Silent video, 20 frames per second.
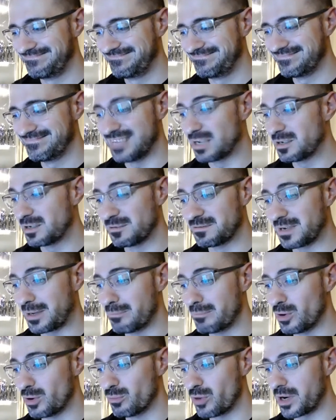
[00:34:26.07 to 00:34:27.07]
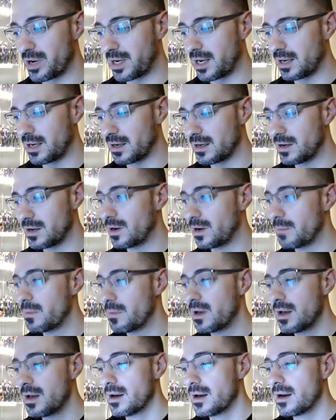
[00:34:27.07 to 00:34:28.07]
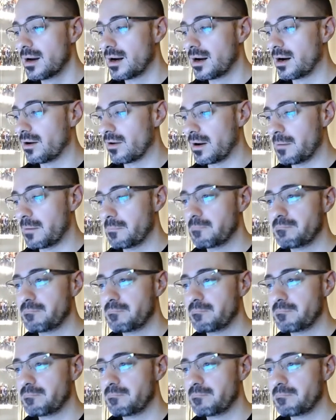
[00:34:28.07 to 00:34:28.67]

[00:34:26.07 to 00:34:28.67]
I'm going to fucking boomer it again. I know I'm. All right.